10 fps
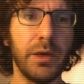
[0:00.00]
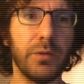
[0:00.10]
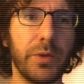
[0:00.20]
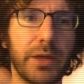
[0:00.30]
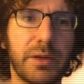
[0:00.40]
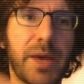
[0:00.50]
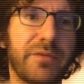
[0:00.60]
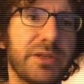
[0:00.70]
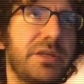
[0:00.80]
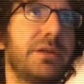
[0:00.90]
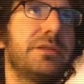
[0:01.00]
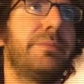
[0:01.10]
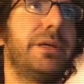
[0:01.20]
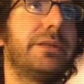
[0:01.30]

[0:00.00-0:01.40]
We end up having to build a